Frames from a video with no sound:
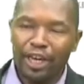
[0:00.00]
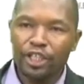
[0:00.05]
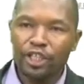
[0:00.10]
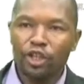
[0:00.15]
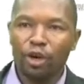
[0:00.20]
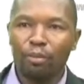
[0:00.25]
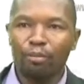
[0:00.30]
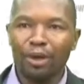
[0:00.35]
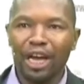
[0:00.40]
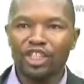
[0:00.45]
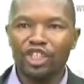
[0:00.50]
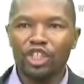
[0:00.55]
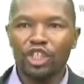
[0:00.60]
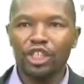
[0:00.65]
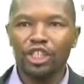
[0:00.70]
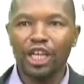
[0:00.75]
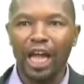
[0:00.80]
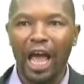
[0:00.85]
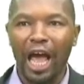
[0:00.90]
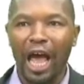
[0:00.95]

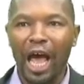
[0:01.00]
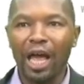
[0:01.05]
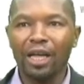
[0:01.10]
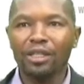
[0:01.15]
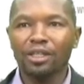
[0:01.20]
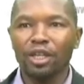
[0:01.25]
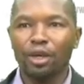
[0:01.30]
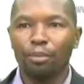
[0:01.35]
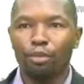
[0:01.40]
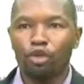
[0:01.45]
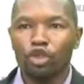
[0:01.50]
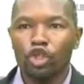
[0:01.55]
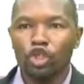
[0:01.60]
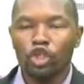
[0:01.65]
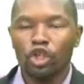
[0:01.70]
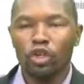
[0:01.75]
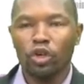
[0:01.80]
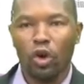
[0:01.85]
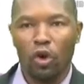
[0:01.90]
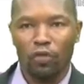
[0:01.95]
margin, and the
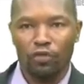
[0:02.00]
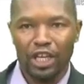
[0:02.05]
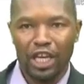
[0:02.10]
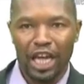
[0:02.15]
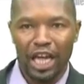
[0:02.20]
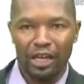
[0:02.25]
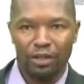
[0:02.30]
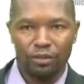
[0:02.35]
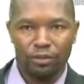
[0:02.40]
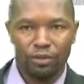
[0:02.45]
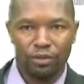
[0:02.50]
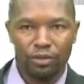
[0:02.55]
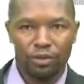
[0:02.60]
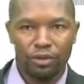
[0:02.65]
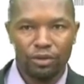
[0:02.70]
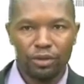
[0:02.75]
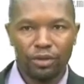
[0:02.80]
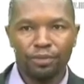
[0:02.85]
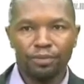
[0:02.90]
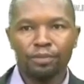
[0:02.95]
position of the
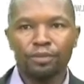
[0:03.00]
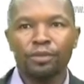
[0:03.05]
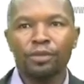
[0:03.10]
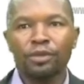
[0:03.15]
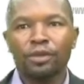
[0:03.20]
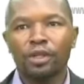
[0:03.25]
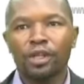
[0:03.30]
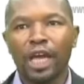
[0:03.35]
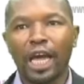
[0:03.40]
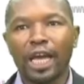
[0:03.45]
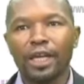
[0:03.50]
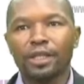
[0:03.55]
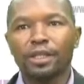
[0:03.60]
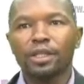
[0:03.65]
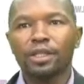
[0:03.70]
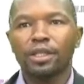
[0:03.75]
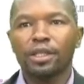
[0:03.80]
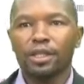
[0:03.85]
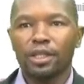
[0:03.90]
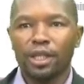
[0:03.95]
anus.
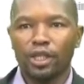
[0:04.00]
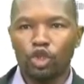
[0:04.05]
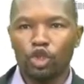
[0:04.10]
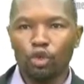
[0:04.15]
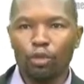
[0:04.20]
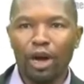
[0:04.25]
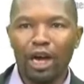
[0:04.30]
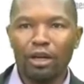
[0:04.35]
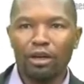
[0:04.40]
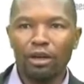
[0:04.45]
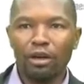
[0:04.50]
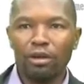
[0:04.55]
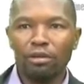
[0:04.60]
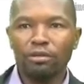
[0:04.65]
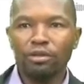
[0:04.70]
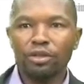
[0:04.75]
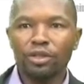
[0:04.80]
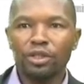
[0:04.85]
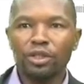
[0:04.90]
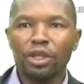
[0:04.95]
Then the
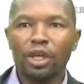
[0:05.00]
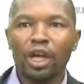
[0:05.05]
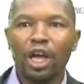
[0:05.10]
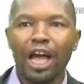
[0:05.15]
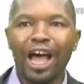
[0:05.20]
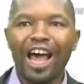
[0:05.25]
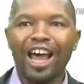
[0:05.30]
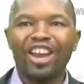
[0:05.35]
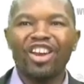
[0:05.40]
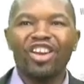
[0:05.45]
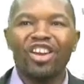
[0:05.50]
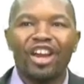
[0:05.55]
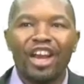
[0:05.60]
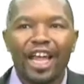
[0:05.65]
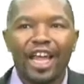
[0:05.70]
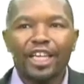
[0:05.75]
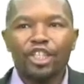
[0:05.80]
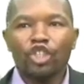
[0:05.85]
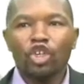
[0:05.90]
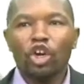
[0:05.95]
tubercles and
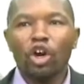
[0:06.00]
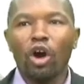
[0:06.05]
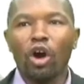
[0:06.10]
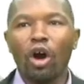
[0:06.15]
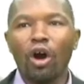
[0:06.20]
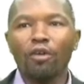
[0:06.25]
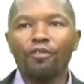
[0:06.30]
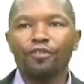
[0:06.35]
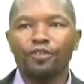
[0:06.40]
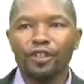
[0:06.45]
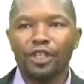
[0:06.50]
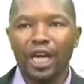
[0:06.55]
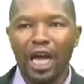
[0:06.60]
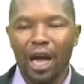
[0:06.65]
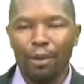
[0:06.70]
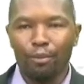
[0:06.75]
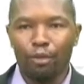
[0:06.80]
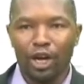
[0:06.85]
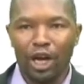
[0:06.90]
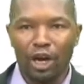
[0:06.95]
nature of the
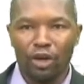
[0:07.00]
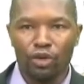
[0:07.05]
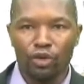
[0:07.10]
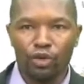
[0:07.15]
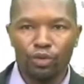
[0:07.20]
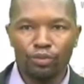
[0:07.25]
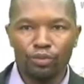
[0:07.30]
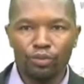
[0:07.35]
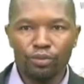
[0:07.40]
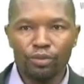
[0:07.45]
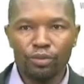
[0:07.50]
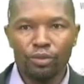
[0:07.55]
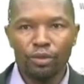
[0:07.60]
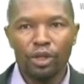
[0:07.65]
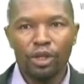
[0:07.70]
ambulacrum.